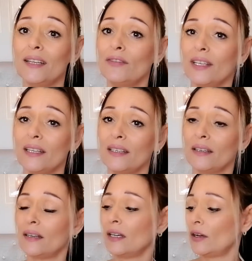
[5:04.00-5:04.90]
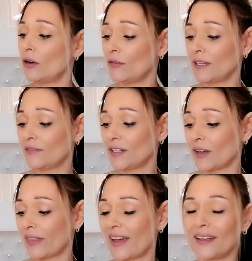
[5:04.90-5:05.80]
evening or anything
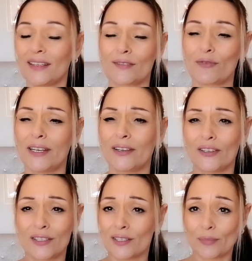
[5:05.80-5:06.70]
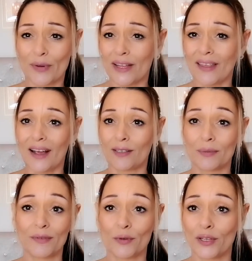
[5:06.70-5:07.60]
like that, it's really good to spray the
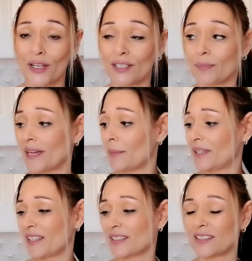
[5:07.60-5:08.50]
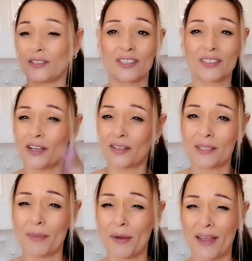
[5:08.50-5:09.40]
house before you go to bed, because you just don't
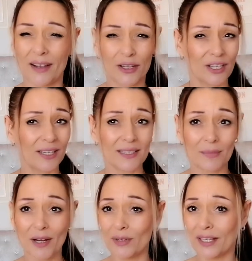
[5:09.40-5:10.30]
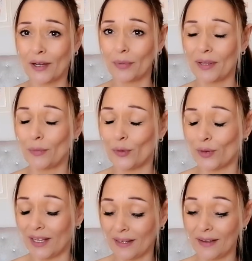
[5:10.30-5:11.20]
smell that cooking smell when you get up in the
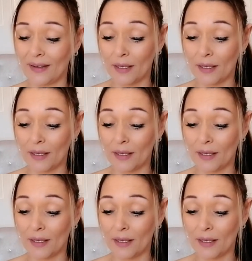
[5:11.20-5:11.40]
morning.